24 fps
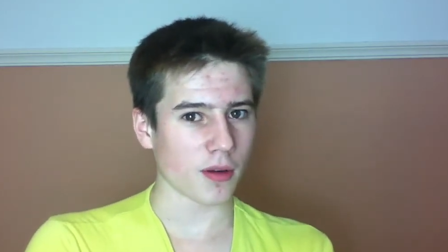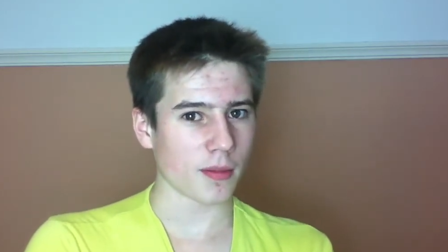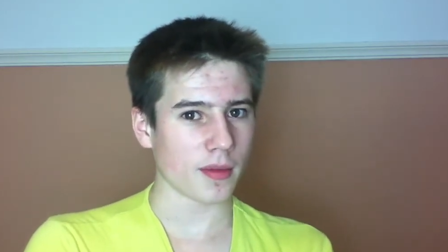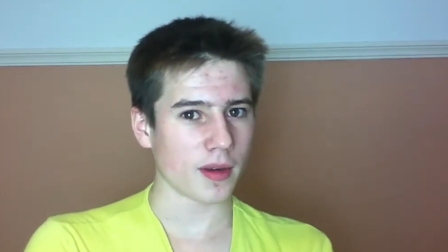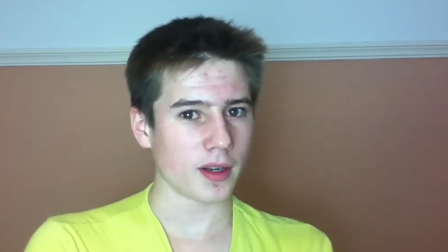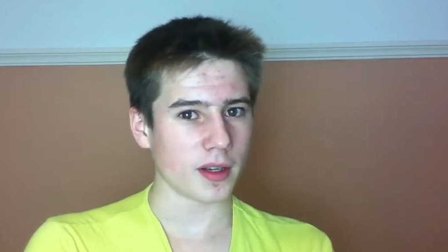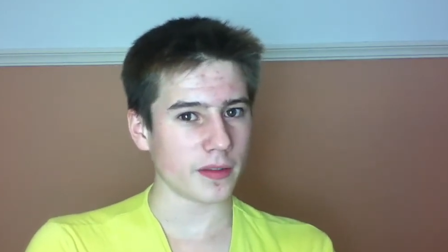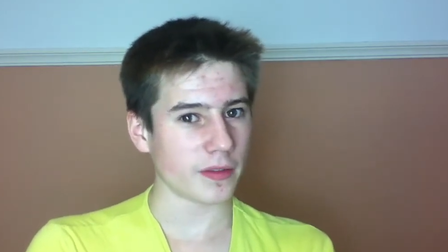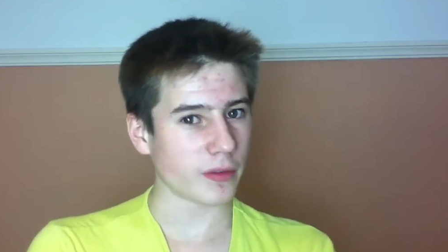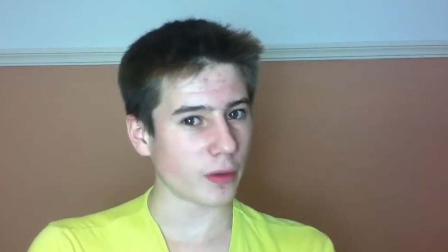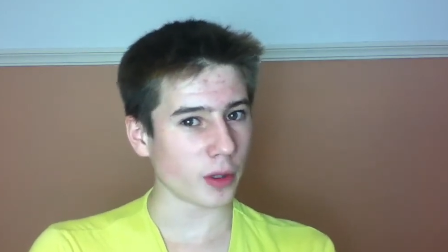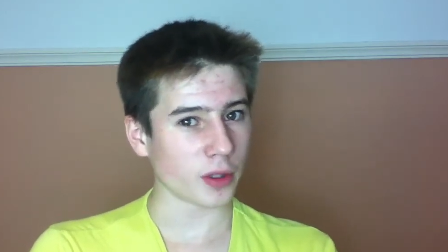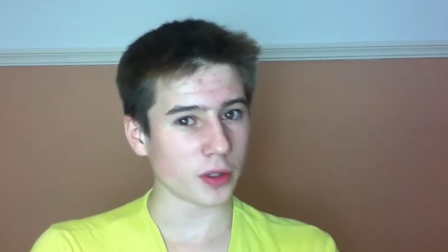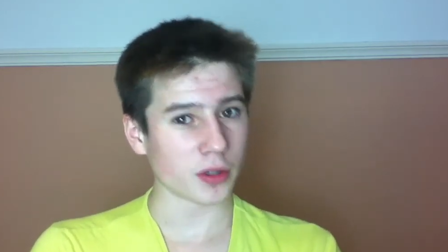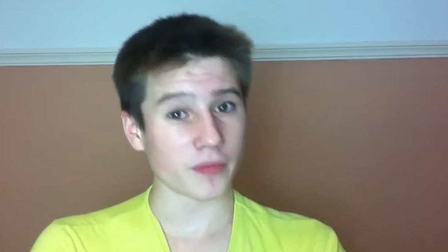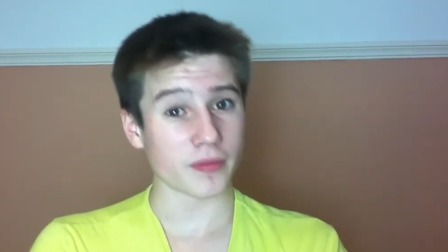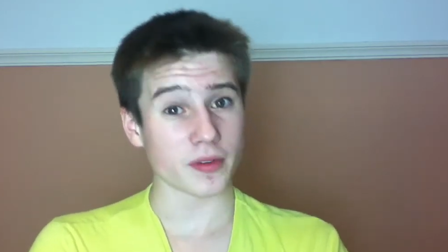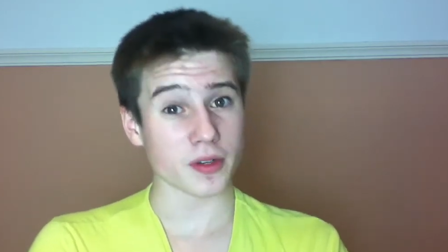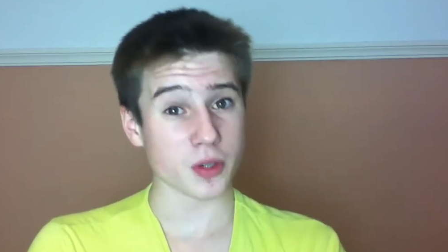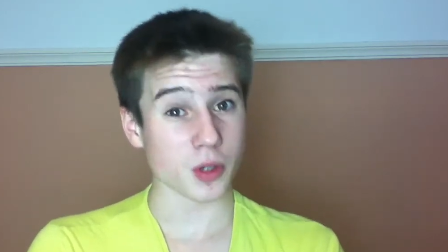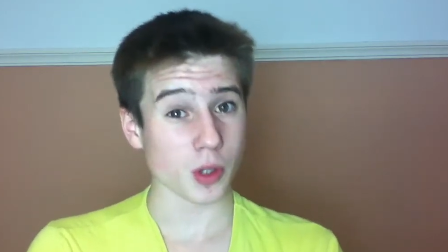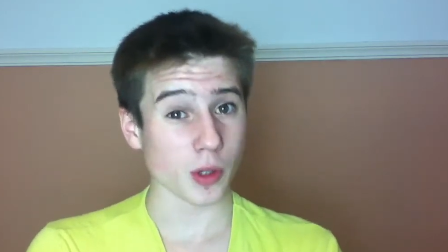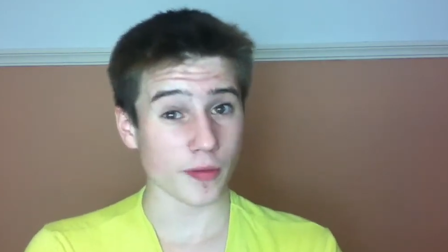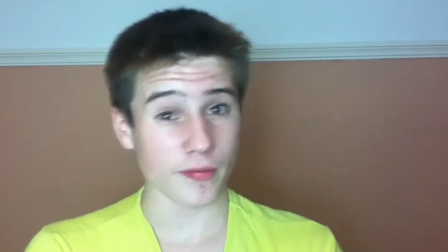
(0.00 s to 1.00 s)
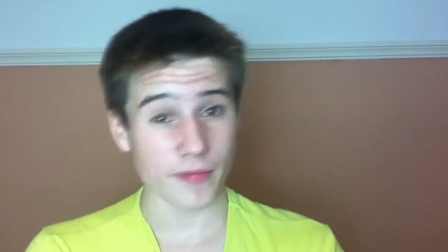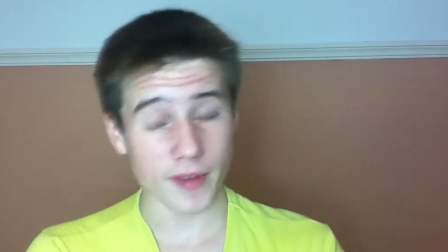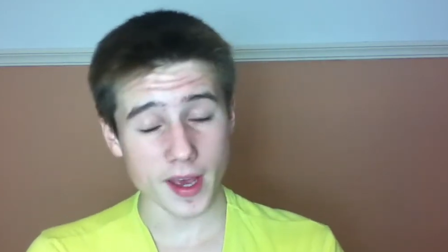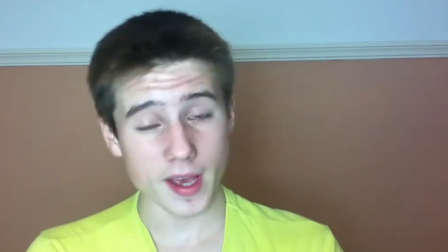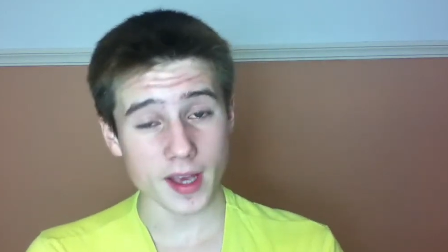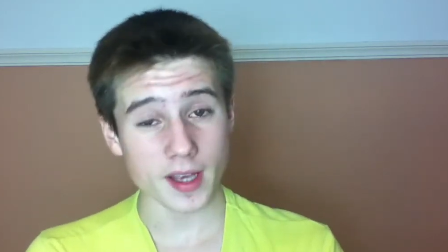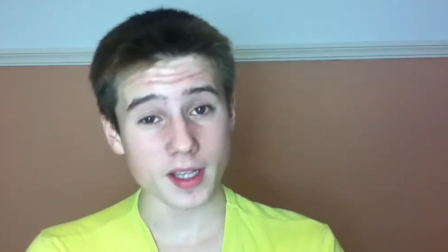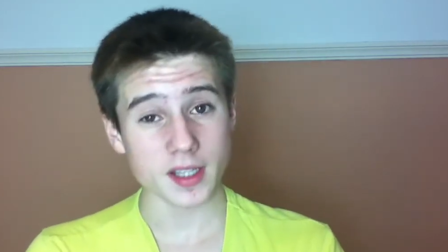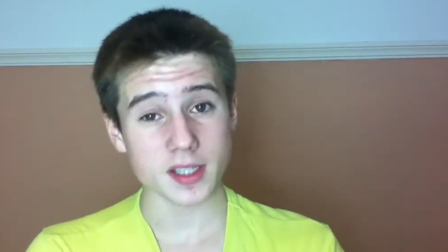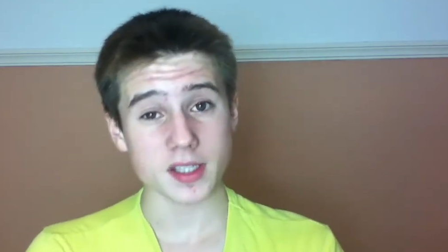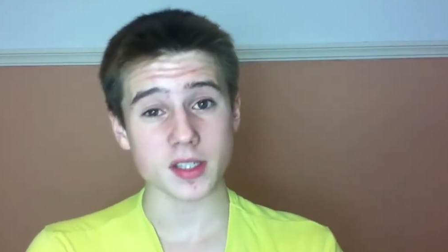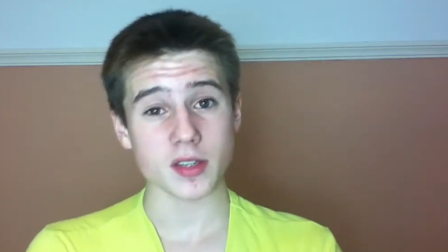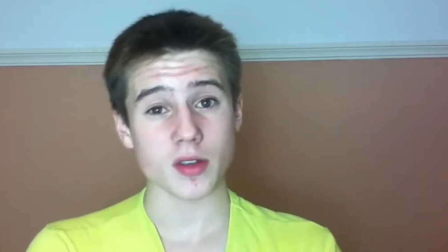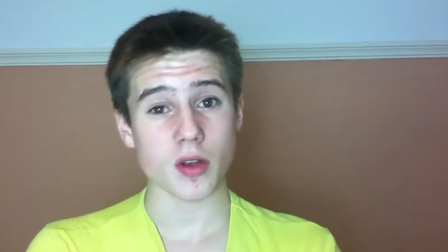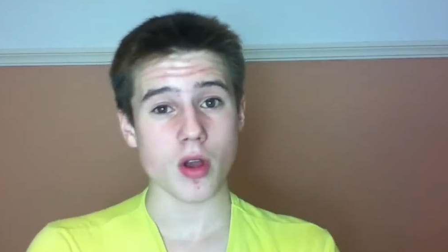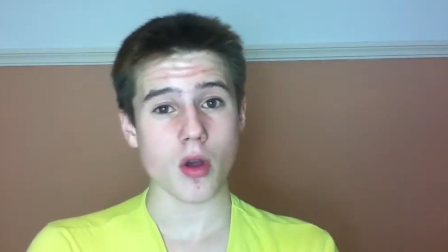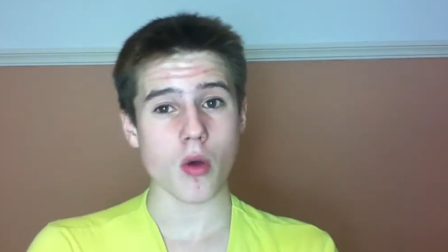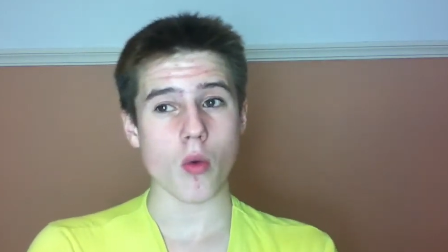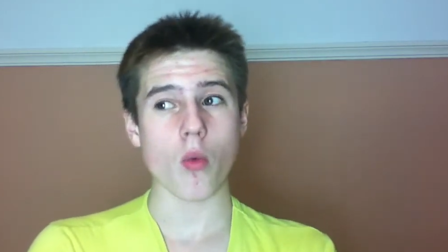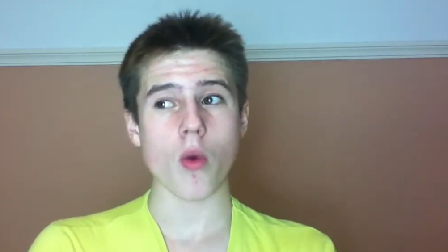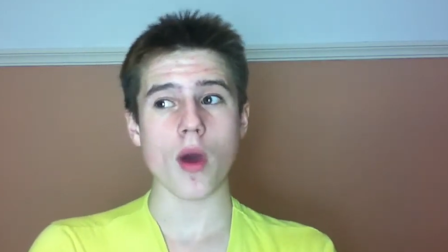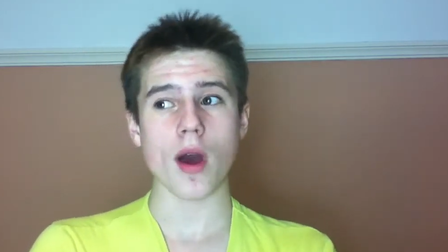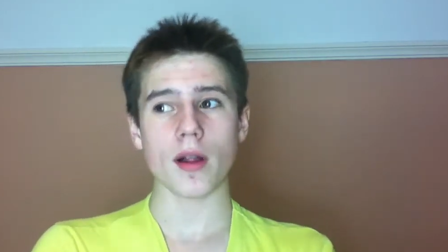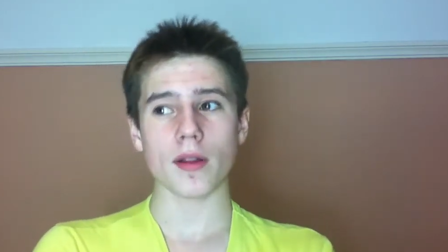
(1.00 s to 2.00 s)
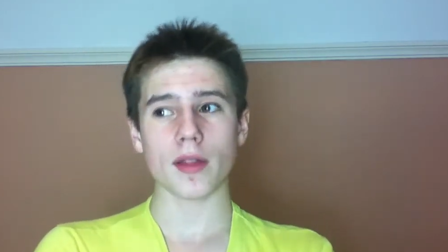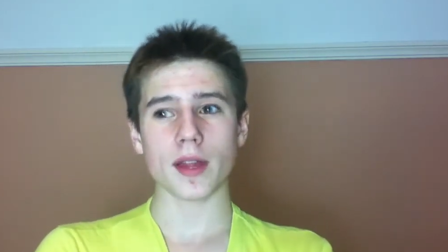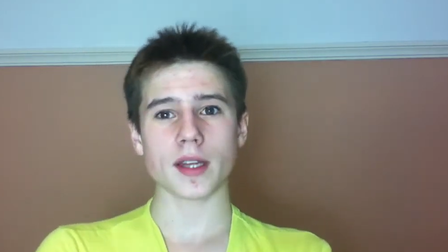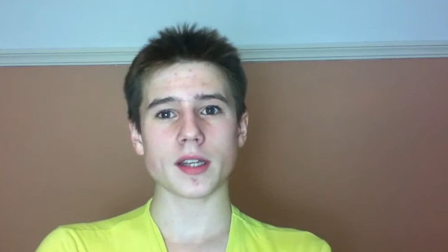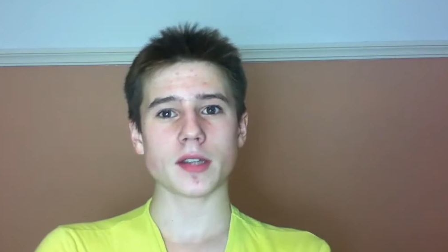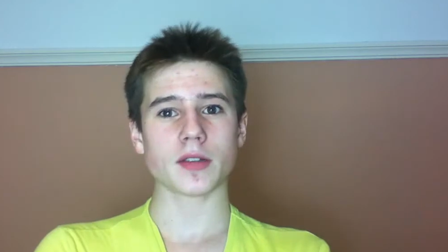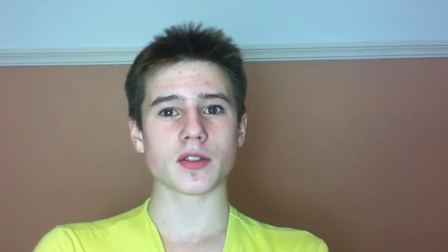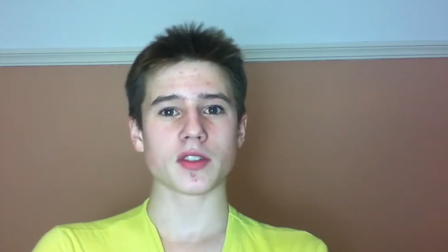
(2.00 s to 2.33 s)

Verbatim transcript: editing program, and if you want to do visual effects,